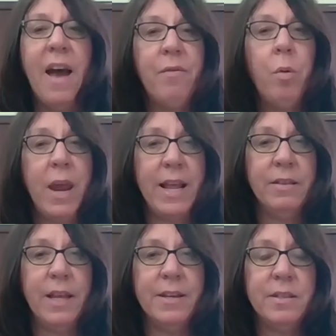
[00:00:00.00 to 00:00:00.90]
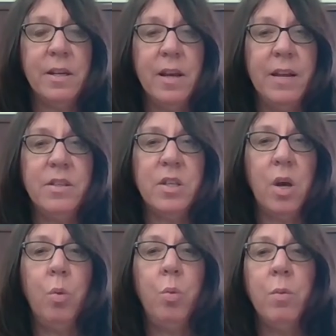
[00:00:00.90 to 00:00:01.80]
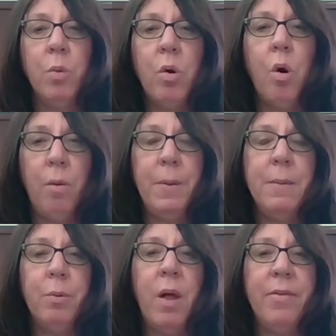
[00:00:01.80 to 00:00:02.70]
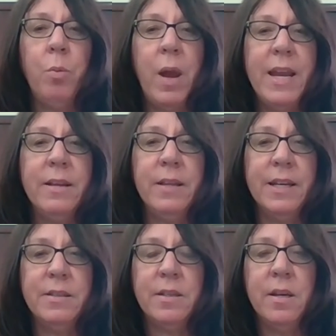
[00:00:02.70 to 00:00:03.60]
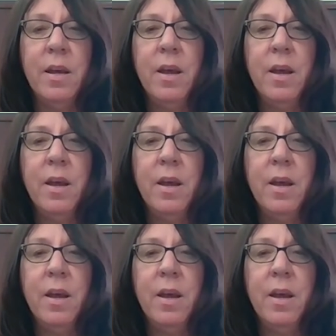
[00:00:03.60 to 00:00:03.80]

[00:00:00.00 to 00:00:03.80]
have a waiting list, and so we will call people on the waiting list,